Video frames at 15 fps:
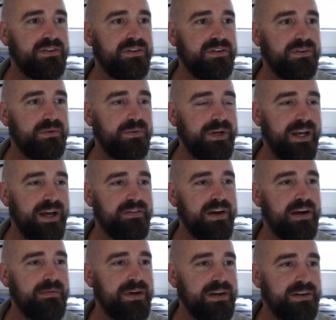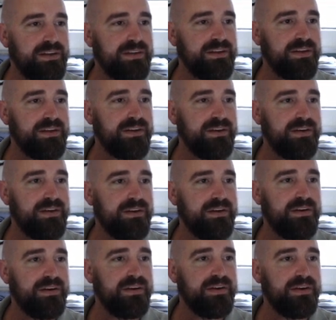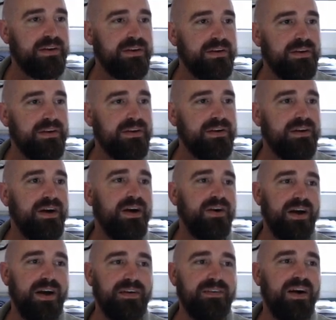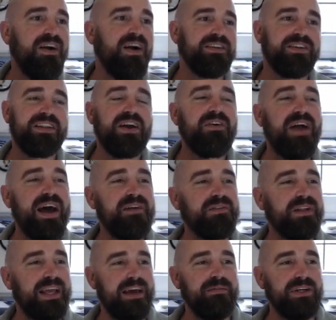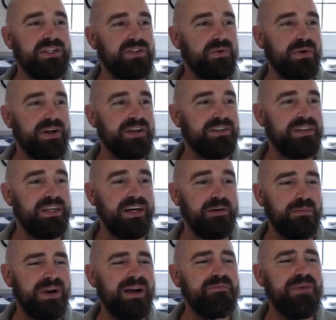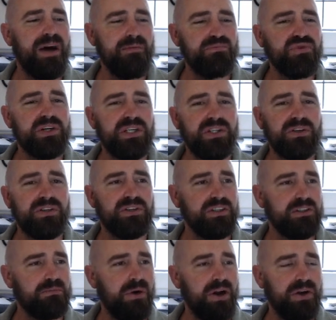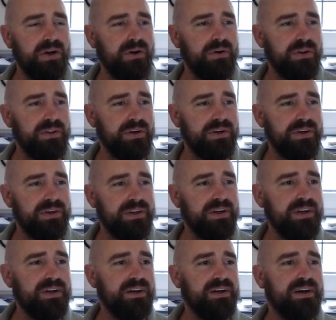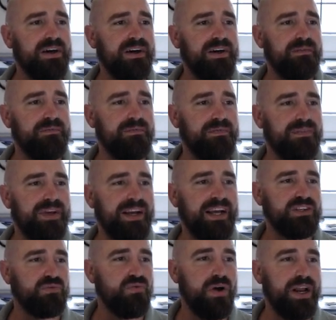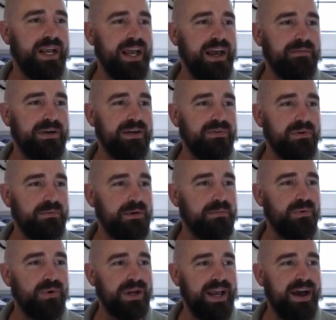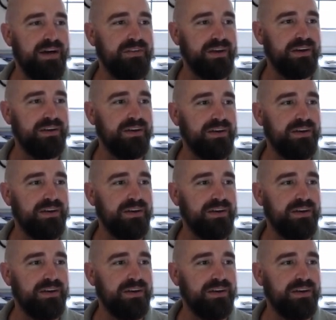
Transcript: Do we have Emmet? Okay. All right. So they don't have like Emmet shortcuts in here, but I'm pretty sure this is Monaco under the hood. I guess running Emmet would be pretty heavy